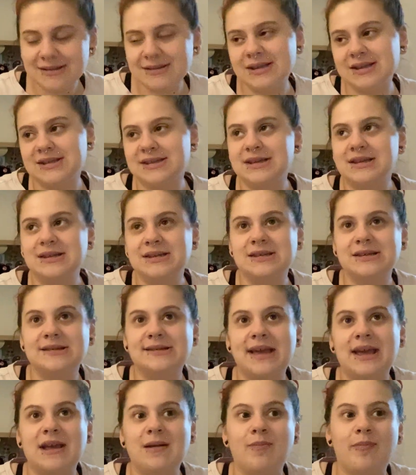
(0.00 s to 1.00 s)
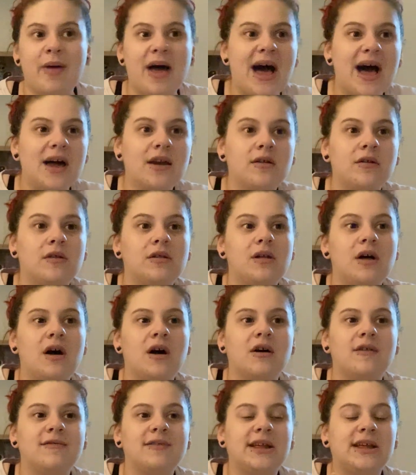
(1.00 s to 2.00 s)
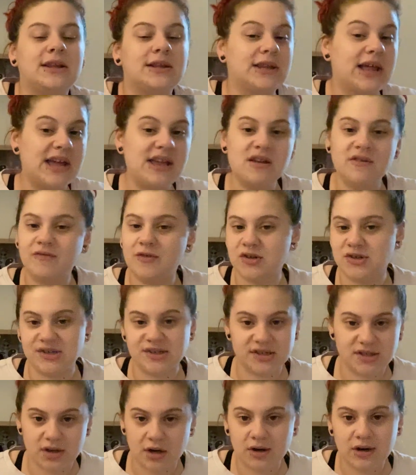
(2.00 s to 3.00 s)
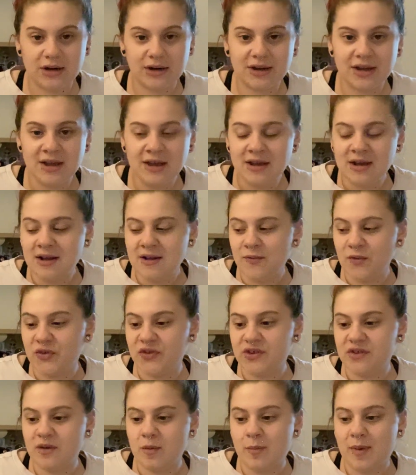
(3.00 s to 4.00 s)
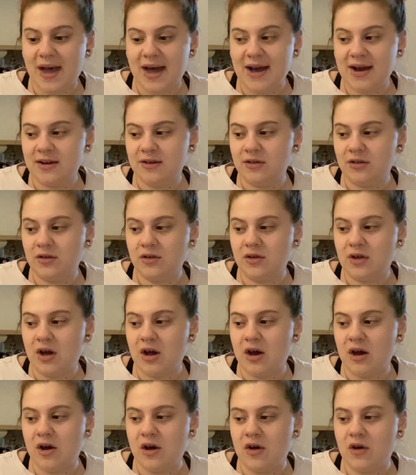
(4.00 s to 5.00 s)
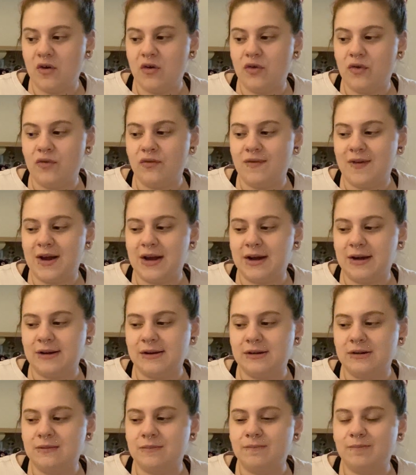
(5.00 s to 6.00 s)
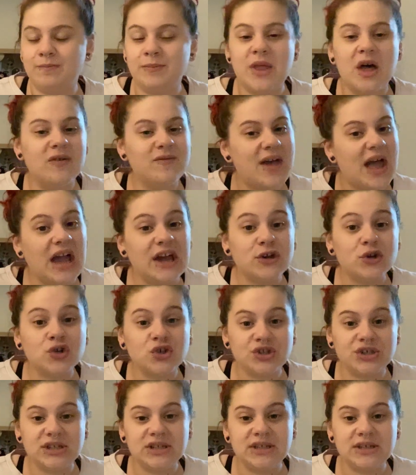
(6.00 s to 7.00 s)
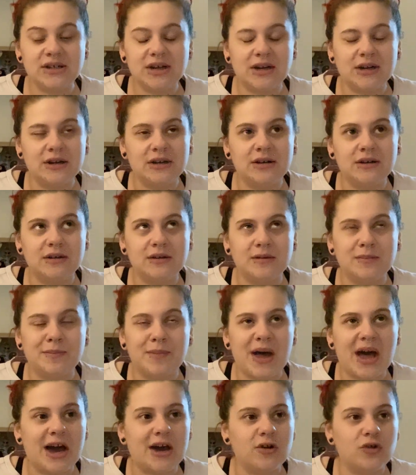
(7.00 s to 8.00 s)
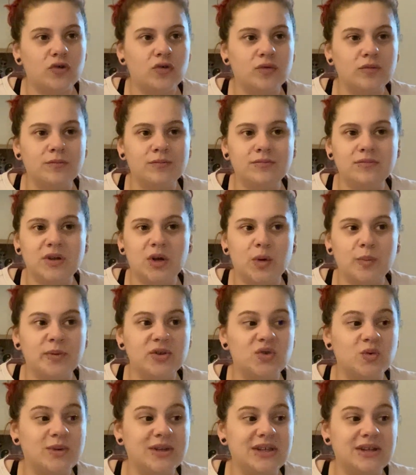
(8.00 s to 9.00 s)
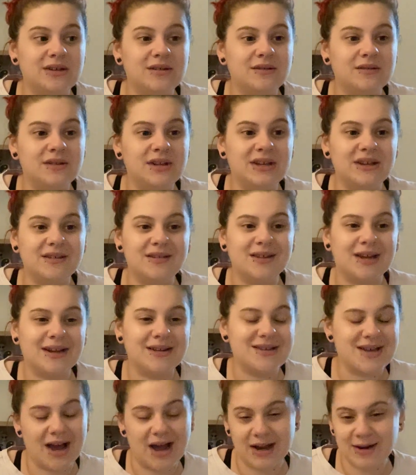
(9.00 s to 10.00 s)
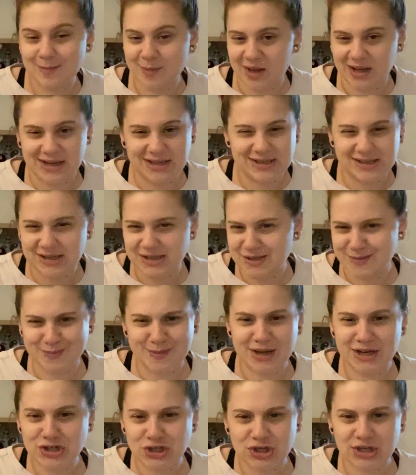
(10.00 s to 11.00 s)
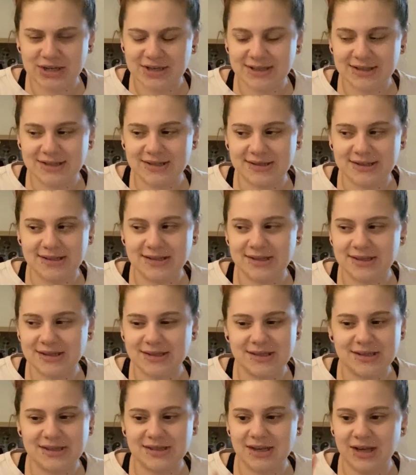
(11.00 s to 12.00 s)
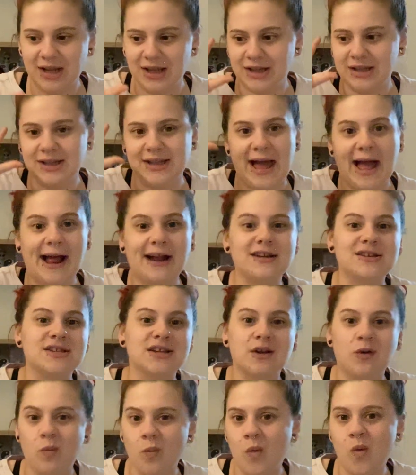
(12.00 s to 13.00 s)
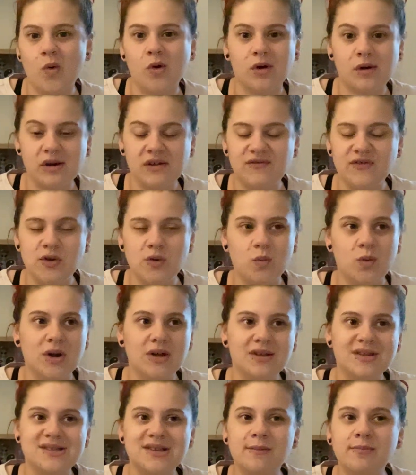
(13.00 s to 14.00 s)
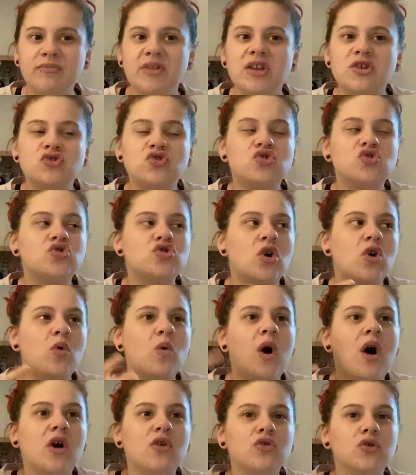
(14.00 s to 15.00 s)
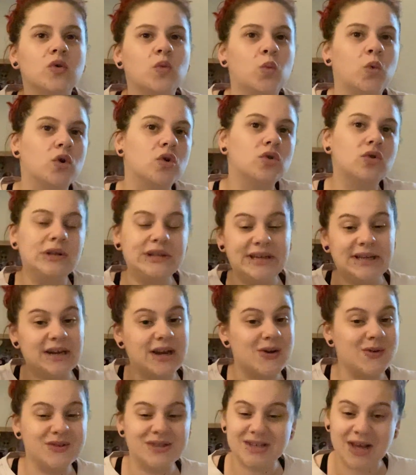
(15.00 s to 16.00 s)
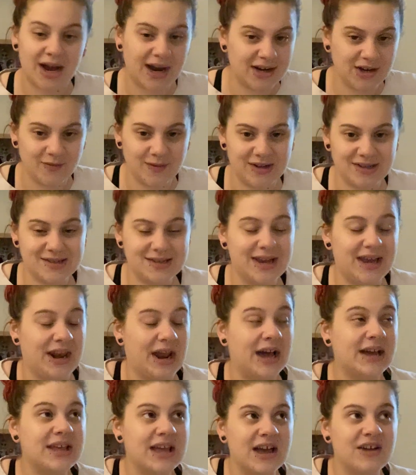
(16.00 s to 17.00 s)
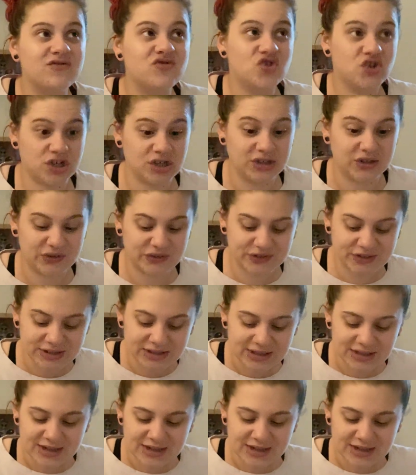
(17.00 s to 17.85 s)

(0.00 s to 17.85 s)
This is a battle of like light versus dark. This is a battle of energy, a battle, you know, between these like timelines and dimensions. This is this galactic war, if you will. It's something so otherworldly and outside of us, and I have chills.